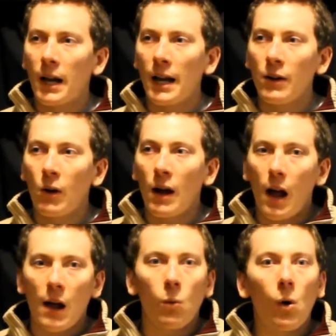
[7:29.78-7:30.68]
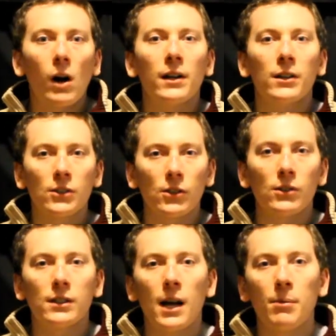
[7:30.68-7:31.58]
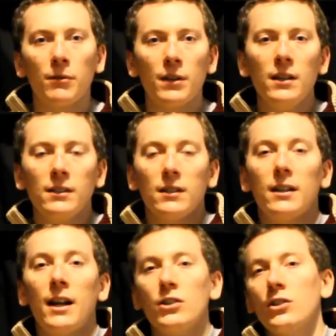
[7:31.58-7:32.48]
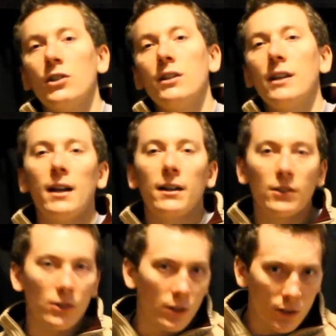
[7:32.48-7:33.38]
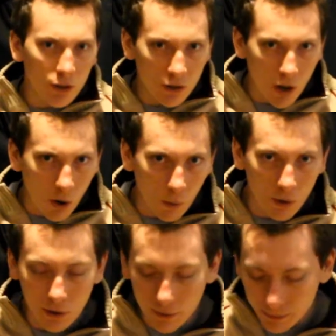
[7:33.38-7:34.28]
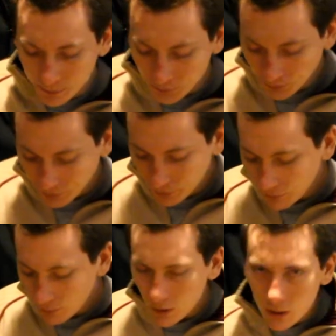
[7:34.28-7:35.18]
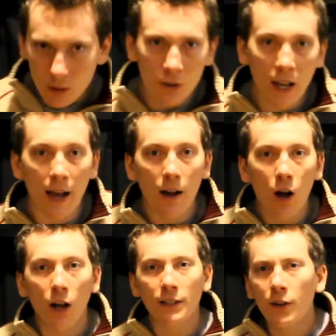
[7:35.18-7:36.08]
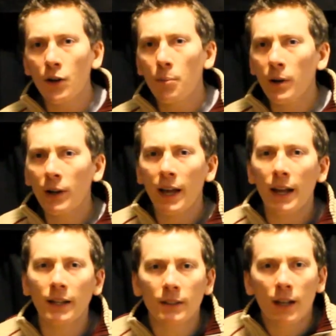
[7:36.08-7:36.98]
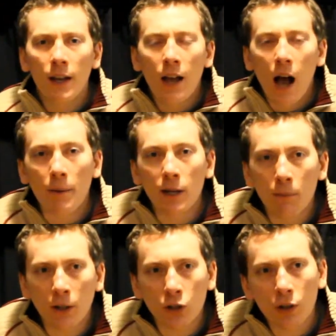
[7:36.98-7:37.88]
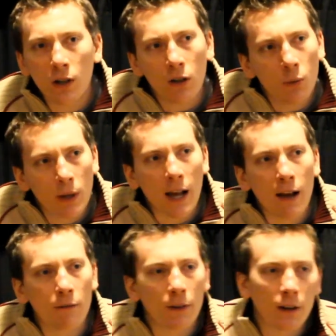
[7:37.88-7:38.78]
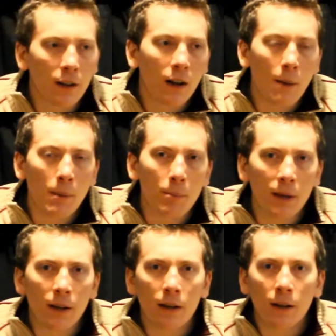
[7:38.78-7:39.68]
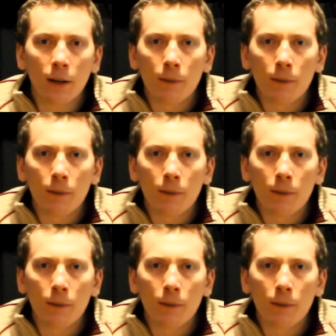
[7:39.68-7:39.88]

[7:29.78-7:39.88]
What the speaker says: I wanted a certain type of yeast and then I just couldn't get it, so it's just not worth it. So yeah, Ontario beer kegs. I mean, in Montreal we have. I'm a big